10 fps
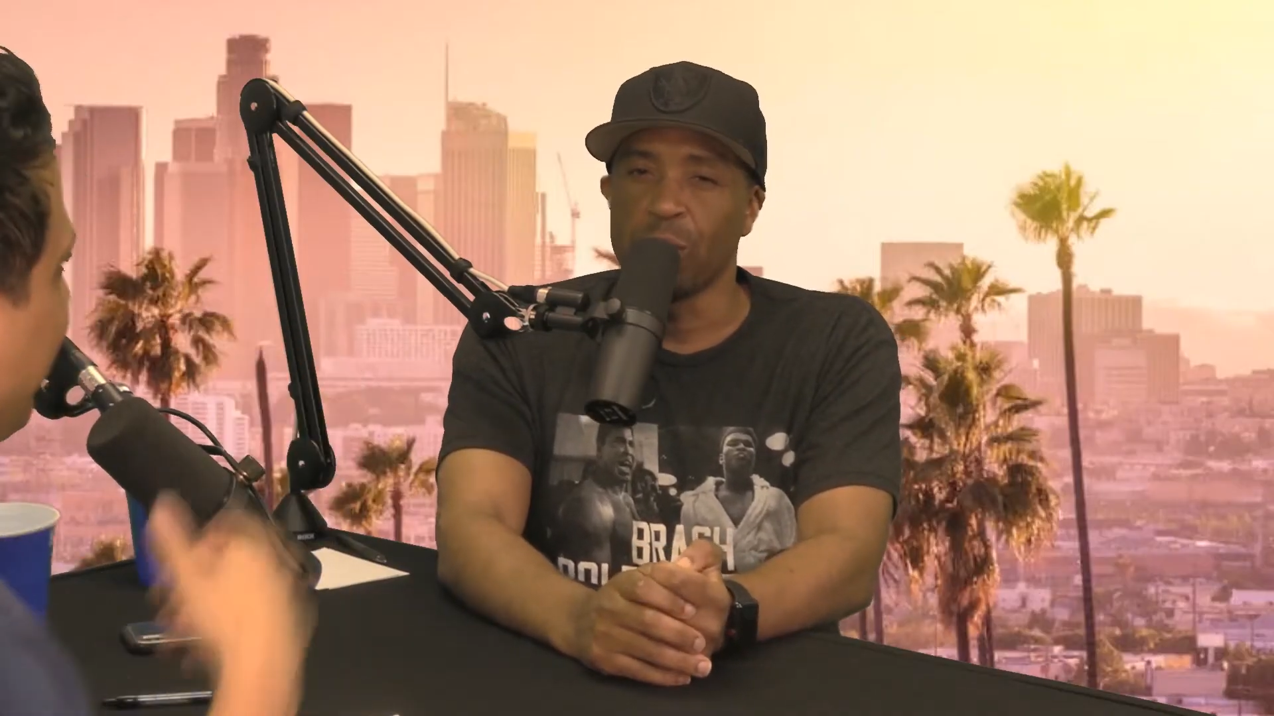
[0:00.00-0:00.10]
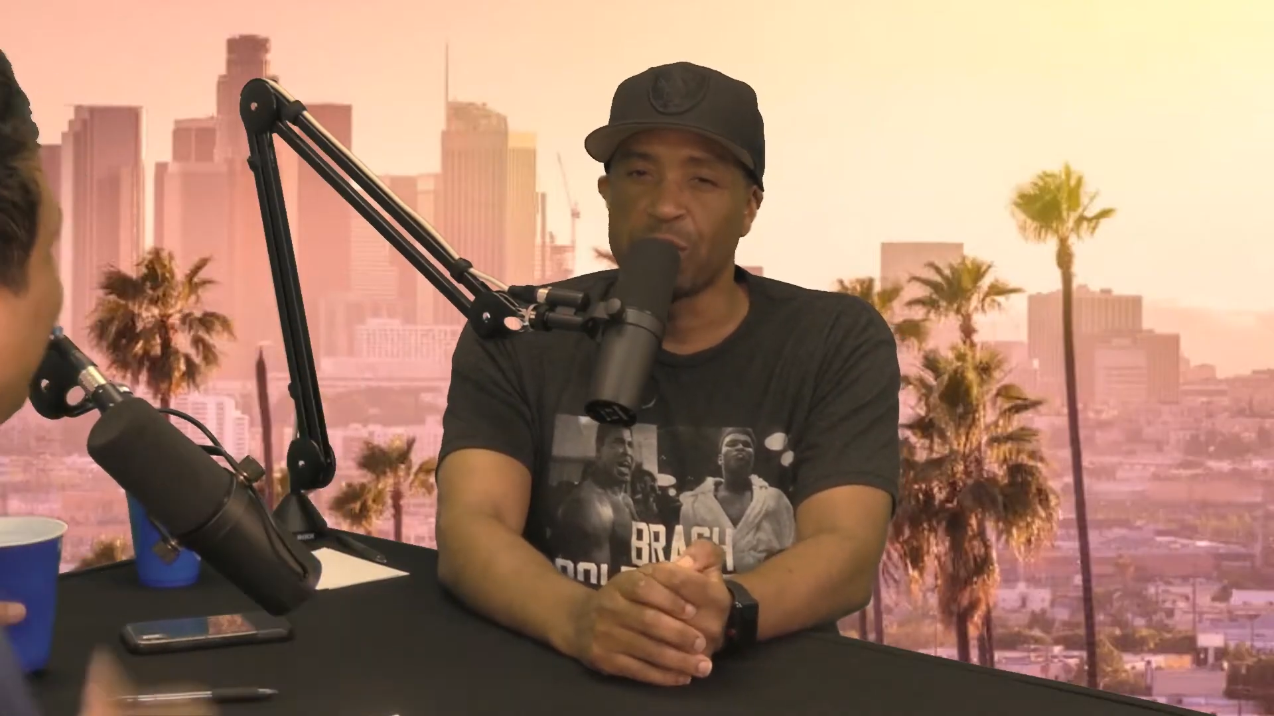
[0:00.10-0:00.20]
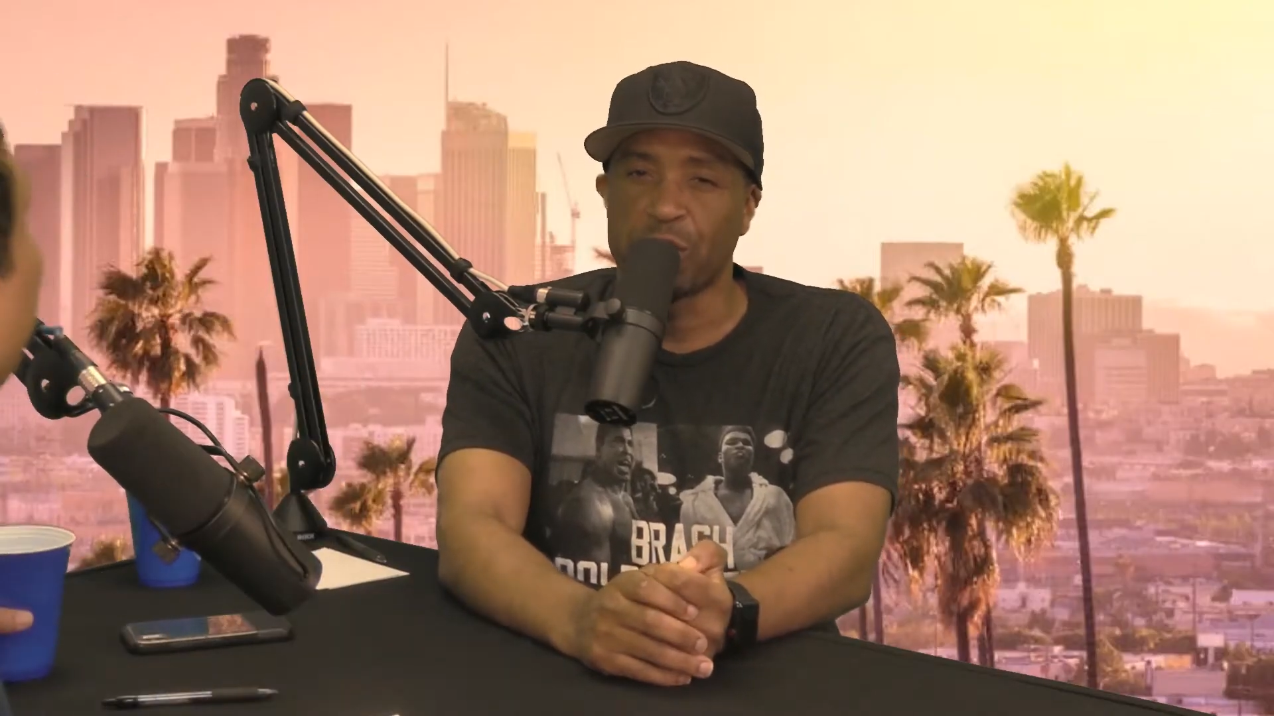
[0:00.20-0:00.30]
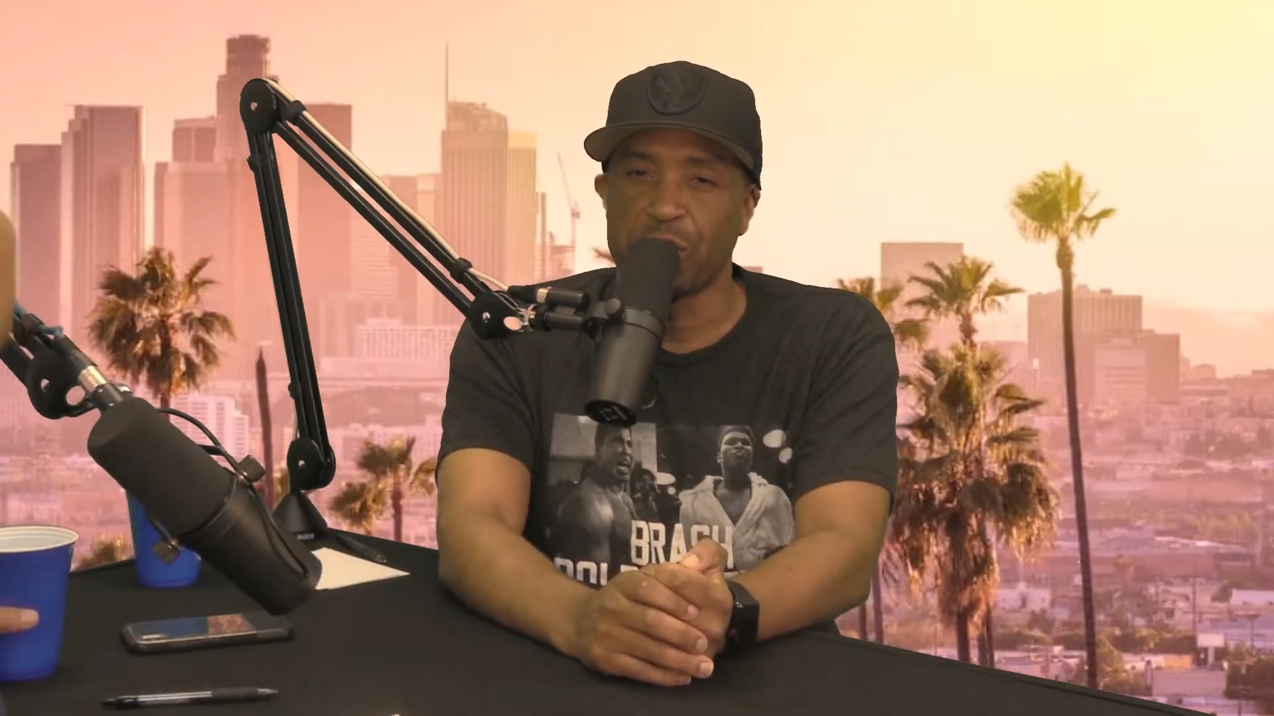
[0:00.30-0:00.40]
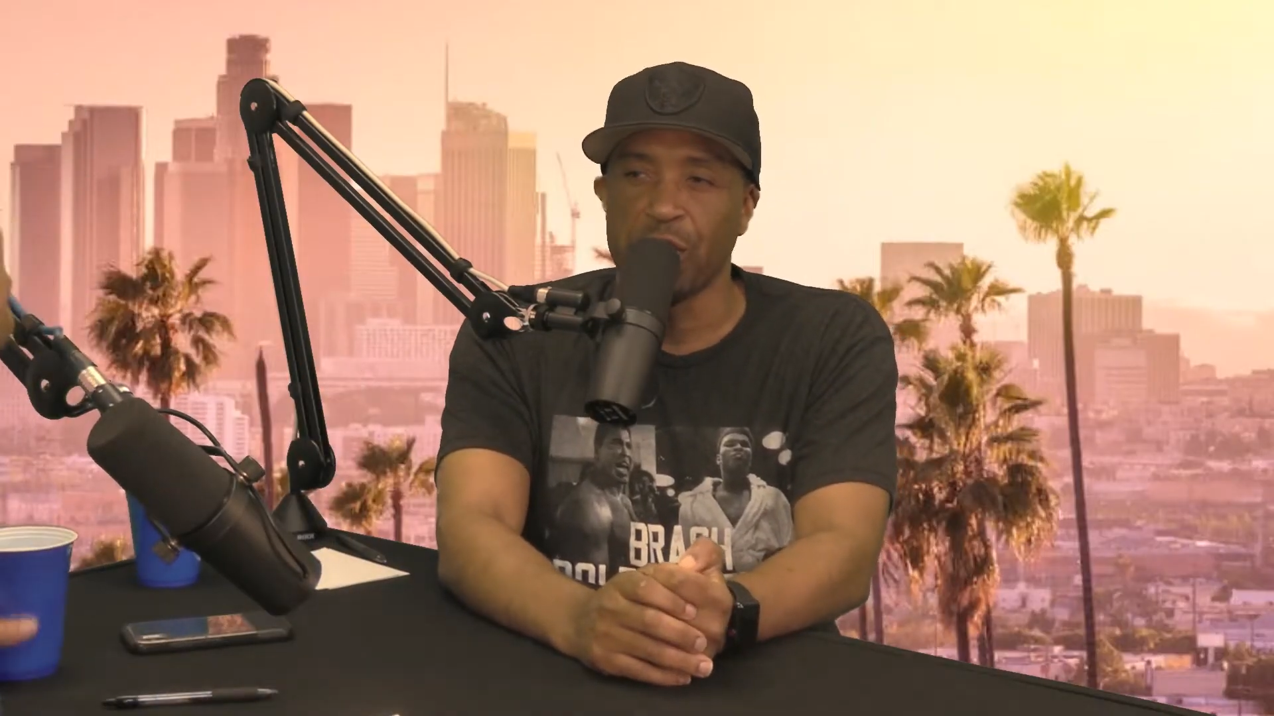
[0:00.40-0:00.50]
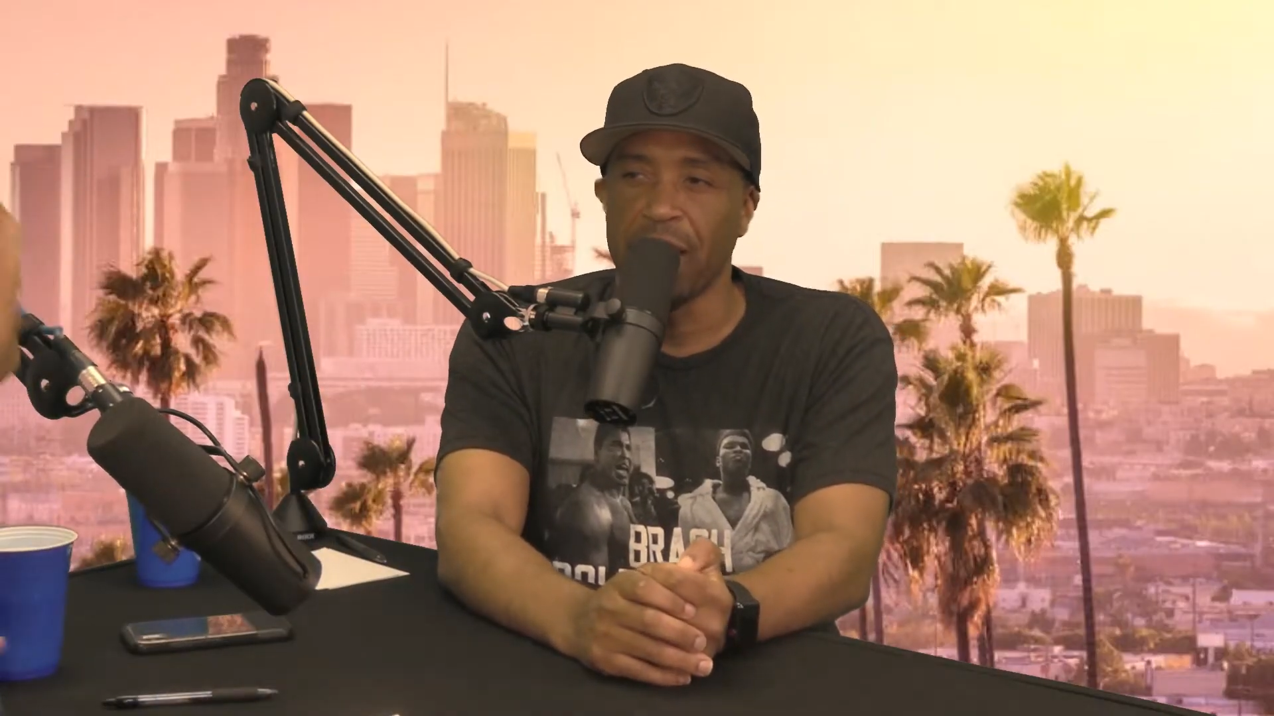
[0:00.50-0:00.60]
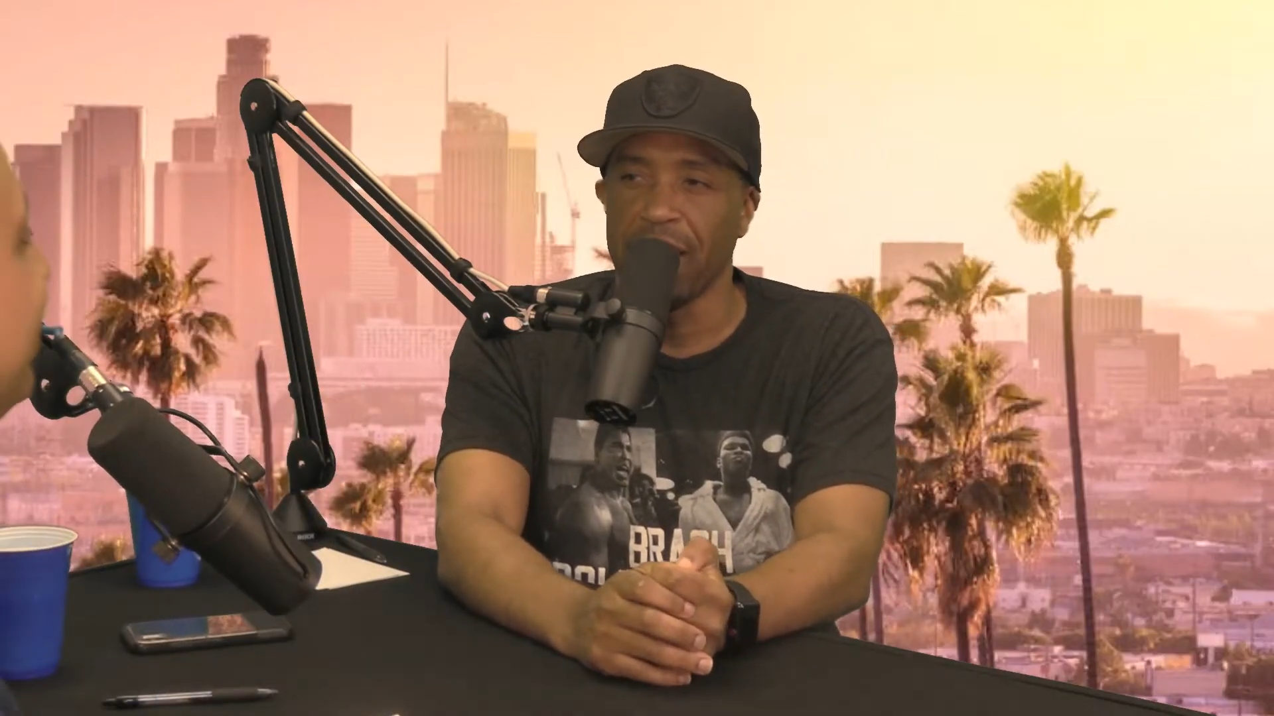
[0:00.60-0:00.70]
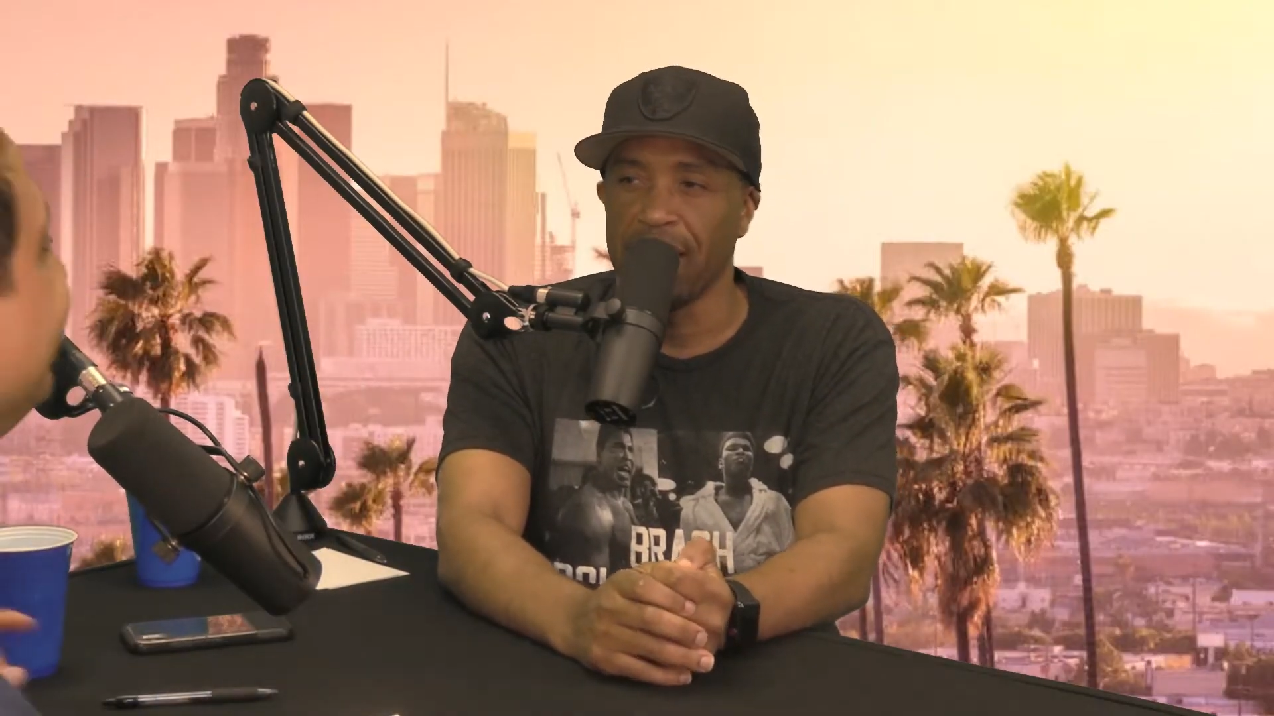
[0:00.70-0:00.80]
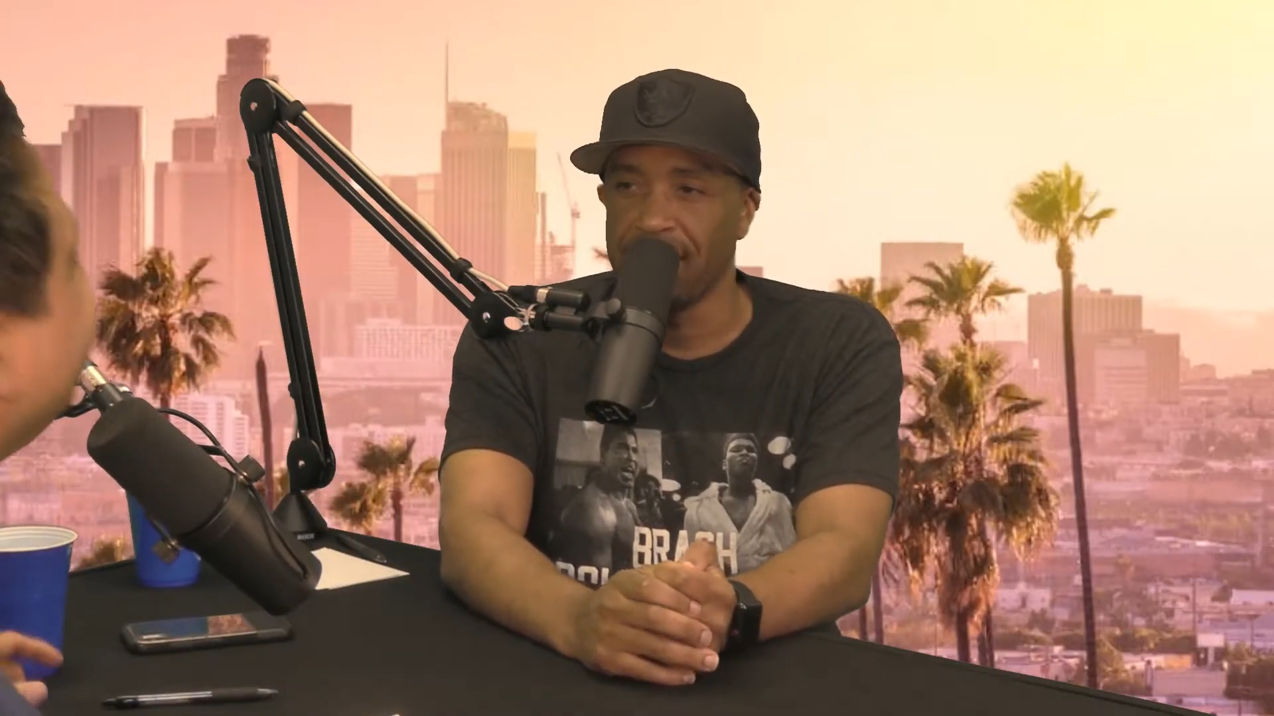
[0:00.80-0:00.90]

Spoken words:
shit.